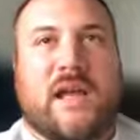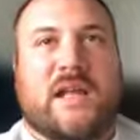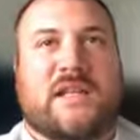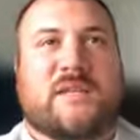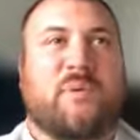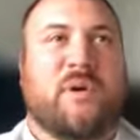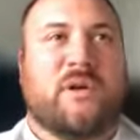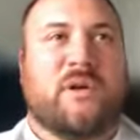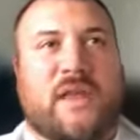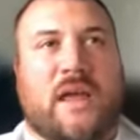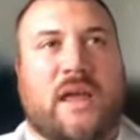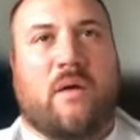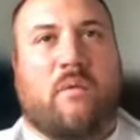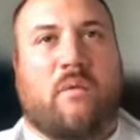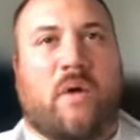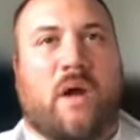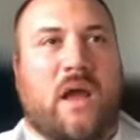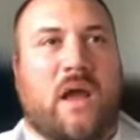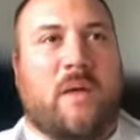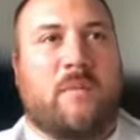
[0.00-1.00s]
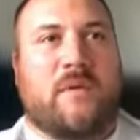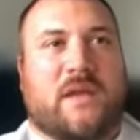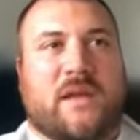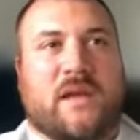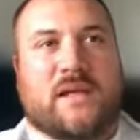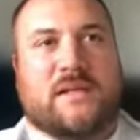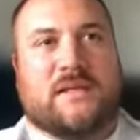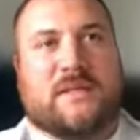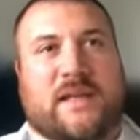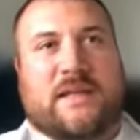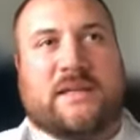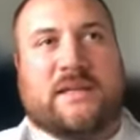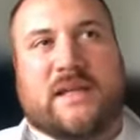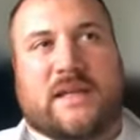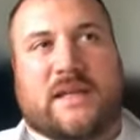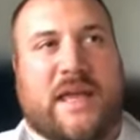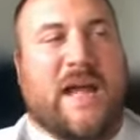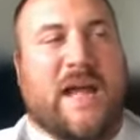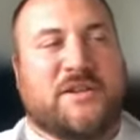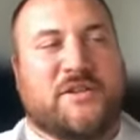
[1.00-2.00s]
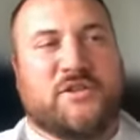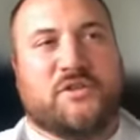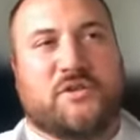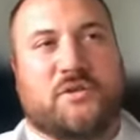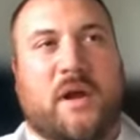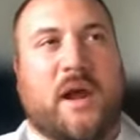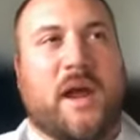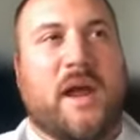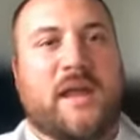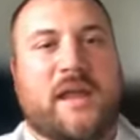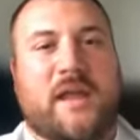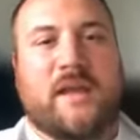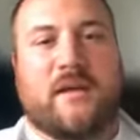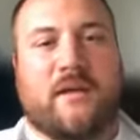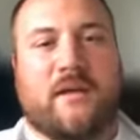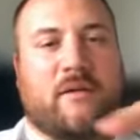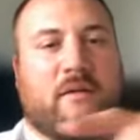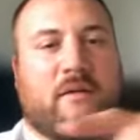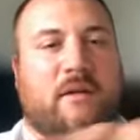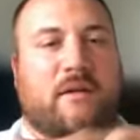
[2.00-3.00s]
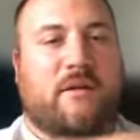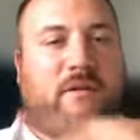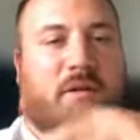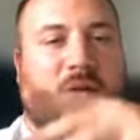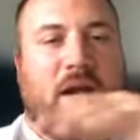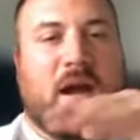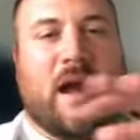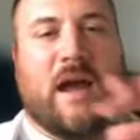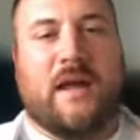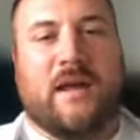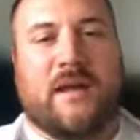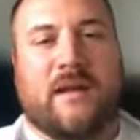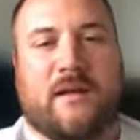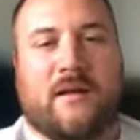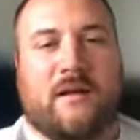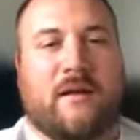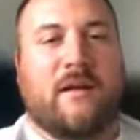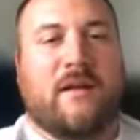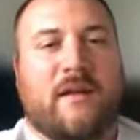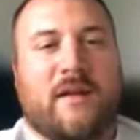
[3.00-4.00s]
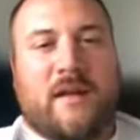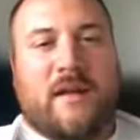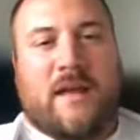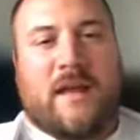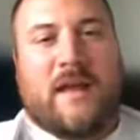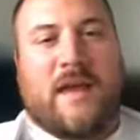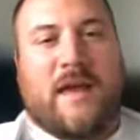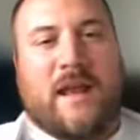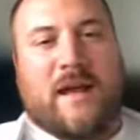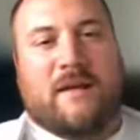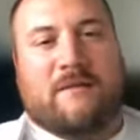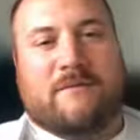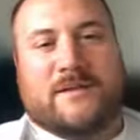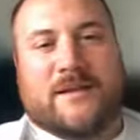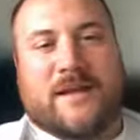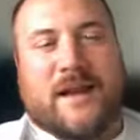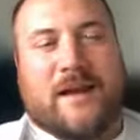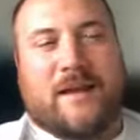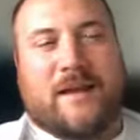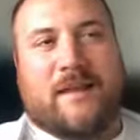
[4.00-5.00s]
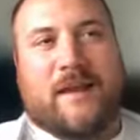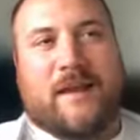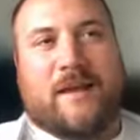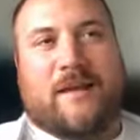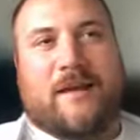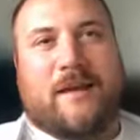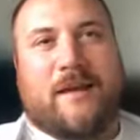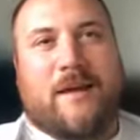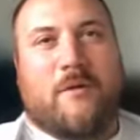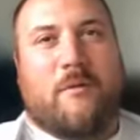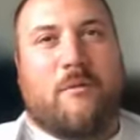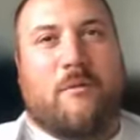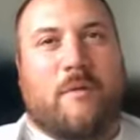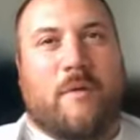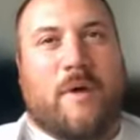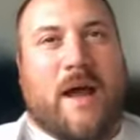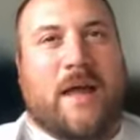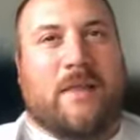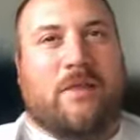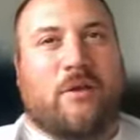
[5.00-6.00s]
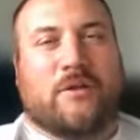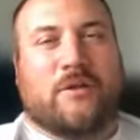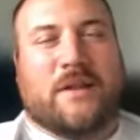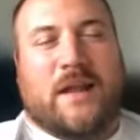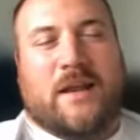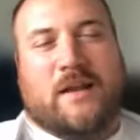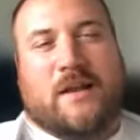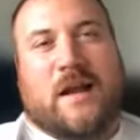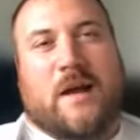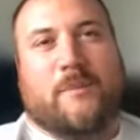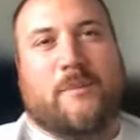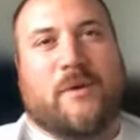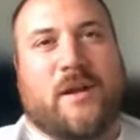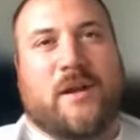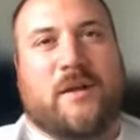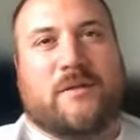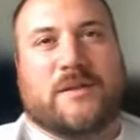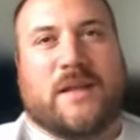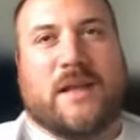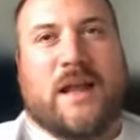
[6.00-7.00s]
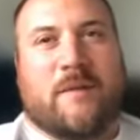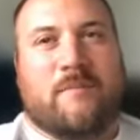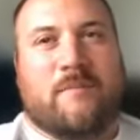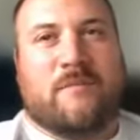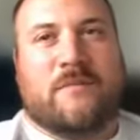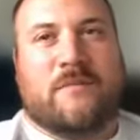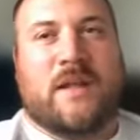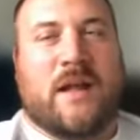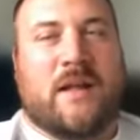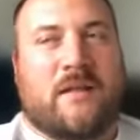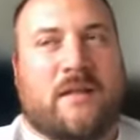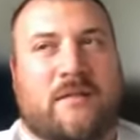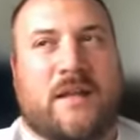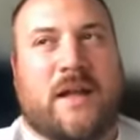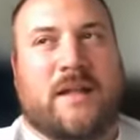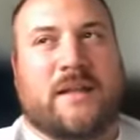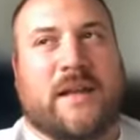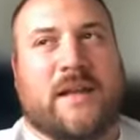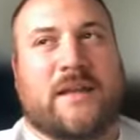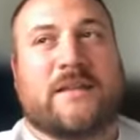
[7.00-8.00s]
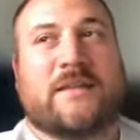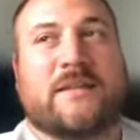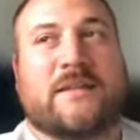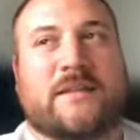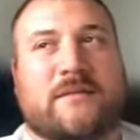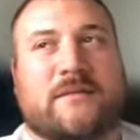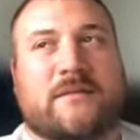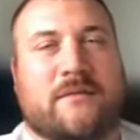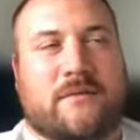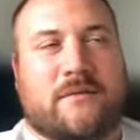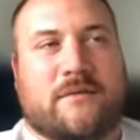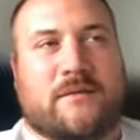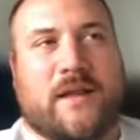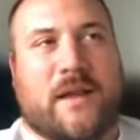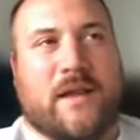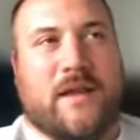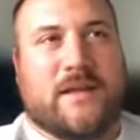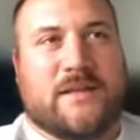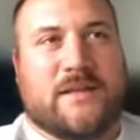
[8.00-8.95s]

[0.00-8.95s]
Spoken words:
put that way because like it catches your eye here and your eye here. And I was kind of like, I looked at a couple and I was like, I'm not that it like it